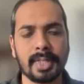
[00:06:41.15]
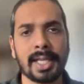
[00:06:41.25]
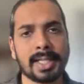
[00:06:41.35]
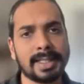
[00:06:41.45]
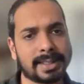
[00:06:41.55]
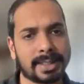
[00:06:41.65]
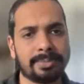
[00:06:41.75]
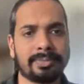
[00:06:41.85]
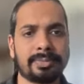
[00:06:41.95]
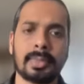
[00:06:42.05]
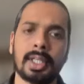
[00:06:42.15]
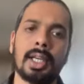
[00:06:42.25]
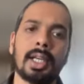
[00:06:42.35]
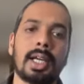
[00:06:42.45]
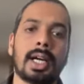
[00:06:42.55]
I can say,
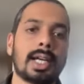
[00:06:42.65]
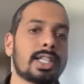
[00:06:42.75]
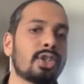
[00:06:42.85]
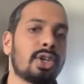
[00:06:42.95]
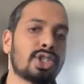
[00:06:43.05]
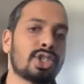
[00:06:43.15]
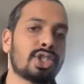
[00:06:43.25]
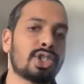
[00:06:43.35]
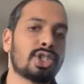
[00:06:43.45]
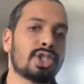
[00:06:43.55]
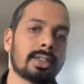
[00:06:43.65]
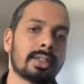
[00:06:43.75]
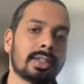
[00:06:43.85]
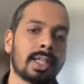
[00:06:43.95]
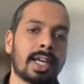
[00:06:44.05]
I saw Julia
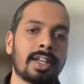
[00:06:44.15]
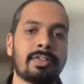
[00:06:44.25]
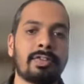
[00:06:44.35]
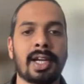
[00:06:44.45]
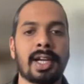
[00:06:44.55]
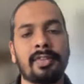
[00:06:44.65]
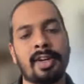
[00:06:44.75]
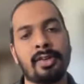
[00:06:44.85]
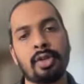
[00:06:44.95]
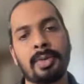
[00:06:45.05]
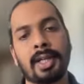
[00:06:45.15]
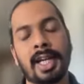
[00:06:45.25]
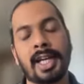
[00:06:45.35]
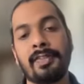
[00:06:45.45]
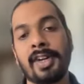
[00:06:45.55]
and I found
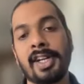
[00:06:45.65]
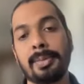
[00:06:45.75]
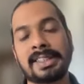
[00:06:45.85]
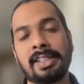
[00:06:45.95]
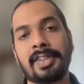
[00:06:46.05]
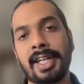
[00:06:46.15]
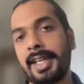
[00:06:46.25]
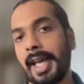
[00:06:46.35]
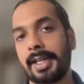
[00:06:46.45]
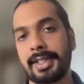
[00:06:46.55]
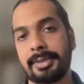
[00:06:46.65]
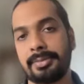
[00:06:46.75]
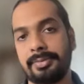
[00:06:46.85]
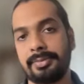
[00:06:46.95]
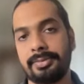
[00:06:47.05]
and I felt myself getting angry.